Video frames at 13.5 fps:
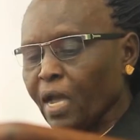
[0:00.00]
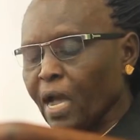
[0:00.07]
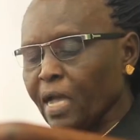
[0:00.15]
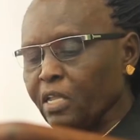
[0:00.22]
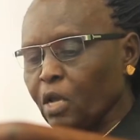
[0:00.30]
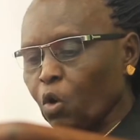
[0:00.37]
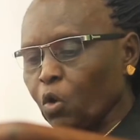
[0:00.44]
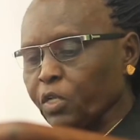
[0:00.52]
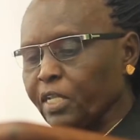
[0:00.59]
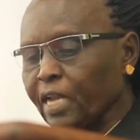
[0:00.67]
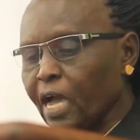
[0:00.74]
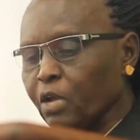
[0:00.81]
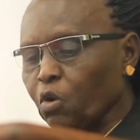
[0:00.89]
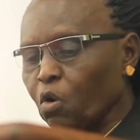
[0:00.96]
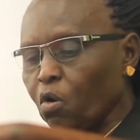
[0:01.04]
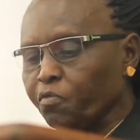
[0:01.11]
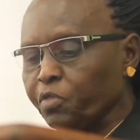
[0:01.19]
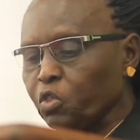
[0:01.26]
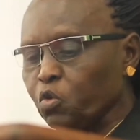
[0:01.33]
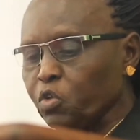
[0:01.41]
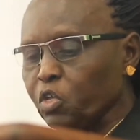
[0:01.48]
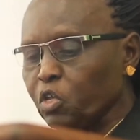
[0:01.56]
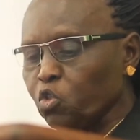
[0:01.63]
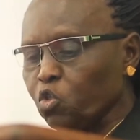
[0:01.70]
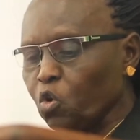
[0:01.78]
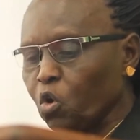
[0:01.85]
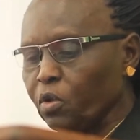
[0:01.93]
an outline of
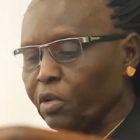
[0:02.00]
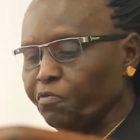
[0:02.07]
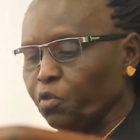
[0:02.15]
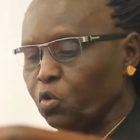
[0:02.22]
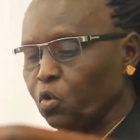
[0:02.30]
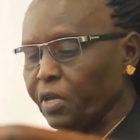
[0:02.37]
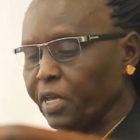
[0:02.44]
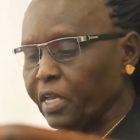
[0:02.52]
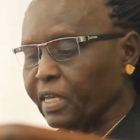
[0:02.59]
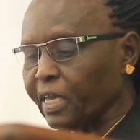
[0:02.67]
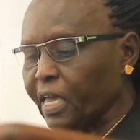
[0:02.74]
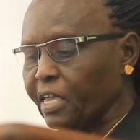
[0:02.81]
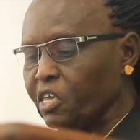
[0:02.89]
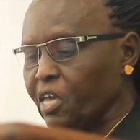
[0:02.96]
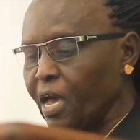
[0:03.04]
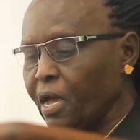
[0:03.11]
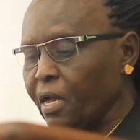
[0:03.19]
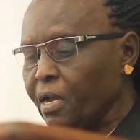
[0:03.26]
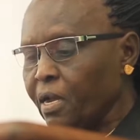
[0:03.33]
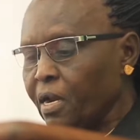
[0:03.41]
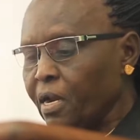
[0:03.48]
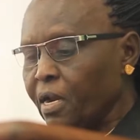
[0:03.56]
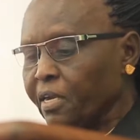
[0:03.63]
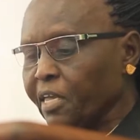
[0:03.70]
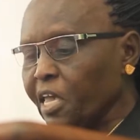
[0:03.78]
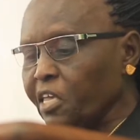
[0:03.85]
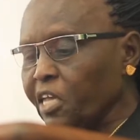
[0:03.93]
judicial review in Kenya,
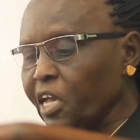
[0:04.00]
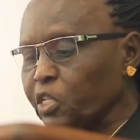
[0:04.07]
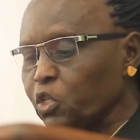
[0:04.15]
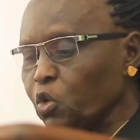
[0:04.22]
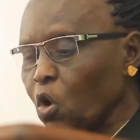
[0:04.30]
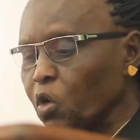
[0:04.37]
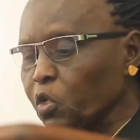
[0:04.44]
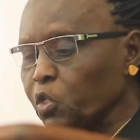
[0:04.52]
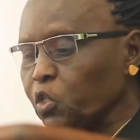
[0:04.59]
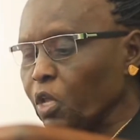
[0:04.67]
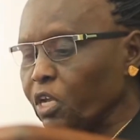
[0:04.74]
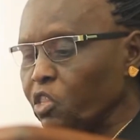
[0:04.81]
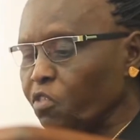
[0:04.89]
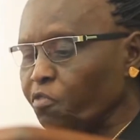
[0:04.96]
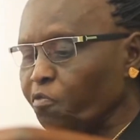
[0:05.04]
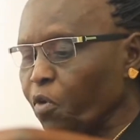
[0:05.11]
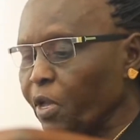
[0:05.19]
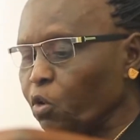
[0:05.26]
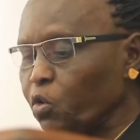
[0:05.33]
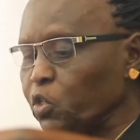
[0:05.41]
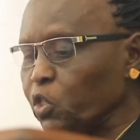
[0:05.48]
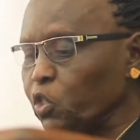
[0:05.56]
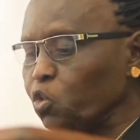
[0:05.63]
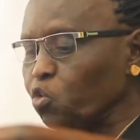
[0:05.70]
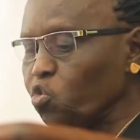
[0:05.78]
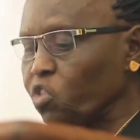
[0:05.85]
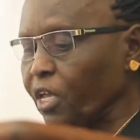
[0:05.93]
Kenya's long search for a
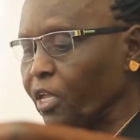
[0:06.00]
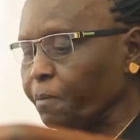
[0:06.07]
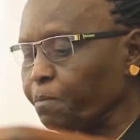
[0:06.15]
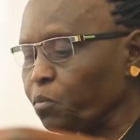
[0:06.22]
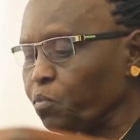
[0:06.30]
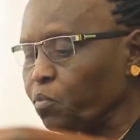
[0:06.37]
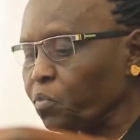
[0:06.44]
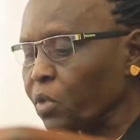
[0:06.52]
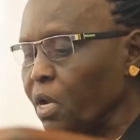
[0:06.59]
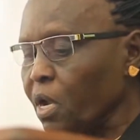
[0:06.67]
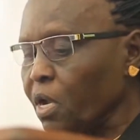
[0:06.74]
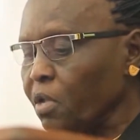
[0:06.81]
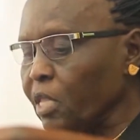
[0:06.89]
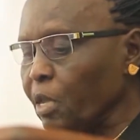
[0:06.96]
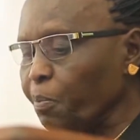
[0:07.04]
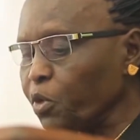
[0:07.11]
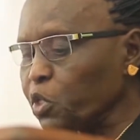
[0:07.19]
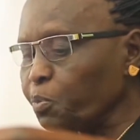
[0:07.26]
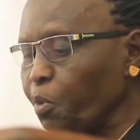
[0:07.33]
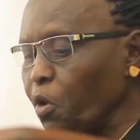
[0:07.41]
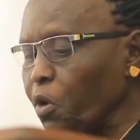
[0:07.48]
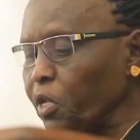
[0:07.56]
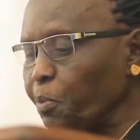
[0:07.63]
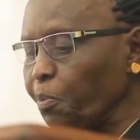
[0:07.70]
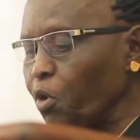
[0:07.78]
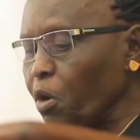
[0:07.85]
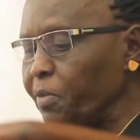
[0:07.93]
constitution, the
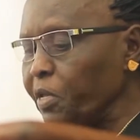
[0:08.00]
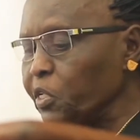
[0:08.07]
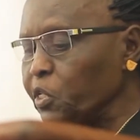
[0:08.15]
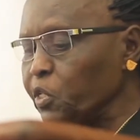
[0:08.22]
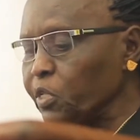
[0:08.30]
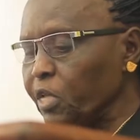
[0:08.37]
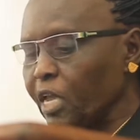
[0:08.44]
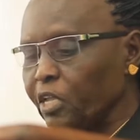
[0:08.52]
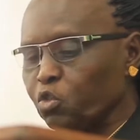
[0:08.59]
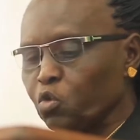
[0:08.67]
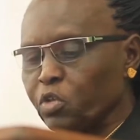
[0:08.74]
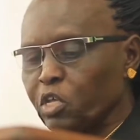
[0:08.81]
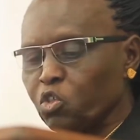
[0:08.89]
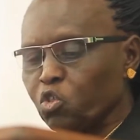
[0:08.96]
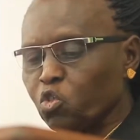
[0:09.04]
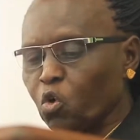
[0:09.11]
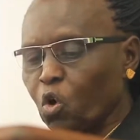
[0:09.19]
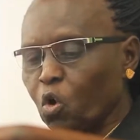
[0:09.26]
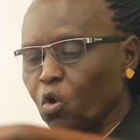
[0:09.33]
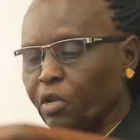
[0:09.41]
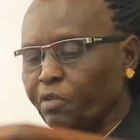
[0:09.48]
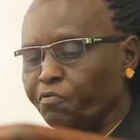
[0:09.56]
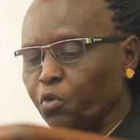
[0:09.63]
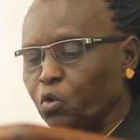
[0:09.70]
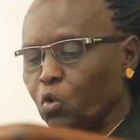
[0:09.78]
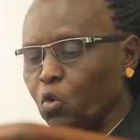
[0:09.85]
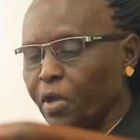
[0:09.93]
postponed promise and judicial
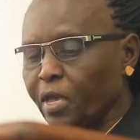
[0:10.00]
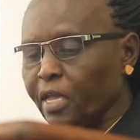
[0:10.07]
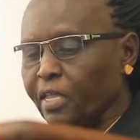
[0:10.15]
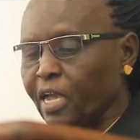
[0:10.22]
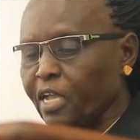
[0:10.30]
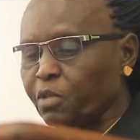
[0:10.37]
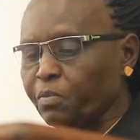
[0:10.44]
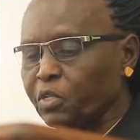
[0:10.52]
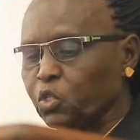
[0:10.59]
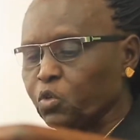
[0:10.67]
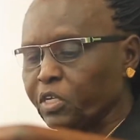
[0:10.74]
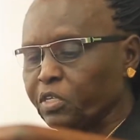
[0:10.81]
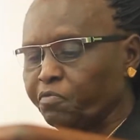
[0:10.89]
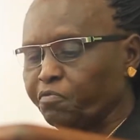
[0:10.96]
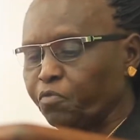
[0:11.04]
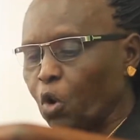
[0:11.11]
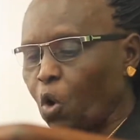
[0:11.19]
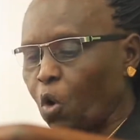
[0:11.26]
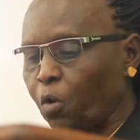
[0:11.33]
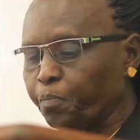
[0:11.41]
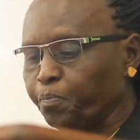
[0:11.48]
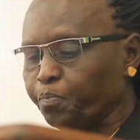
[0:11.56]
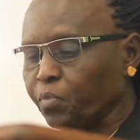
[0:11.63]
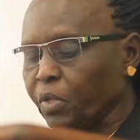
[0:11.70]
review and administrative law.